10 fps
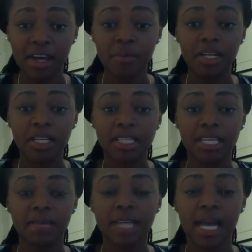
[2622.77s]
But at the
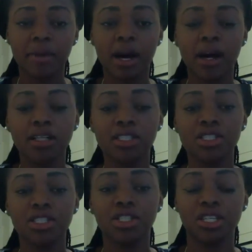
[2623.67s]
same time, college
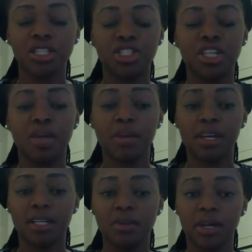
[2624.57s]
is such a shaping
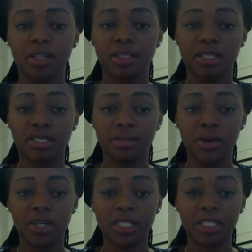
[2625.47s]
experience that it's
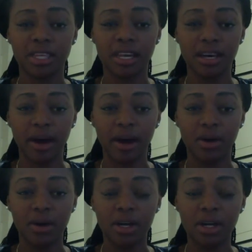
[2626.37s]
important to think
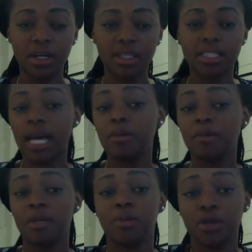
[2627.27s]
about the type
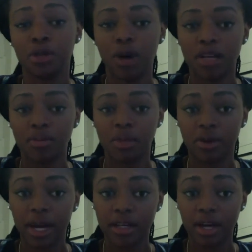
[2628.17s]
of people you want to be
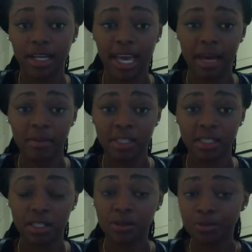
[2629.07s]
around on
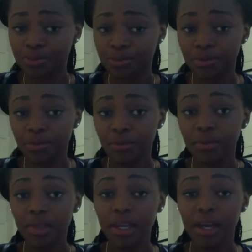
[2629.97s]
campus. So
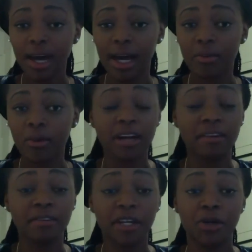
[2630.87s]

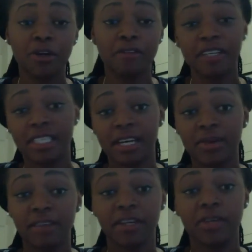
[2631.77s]
wherever you go visit,
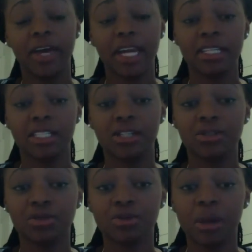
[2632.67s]
wherever you get
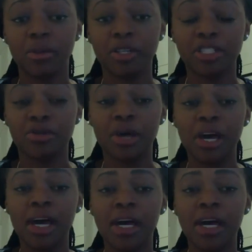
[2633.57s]
into, just remember to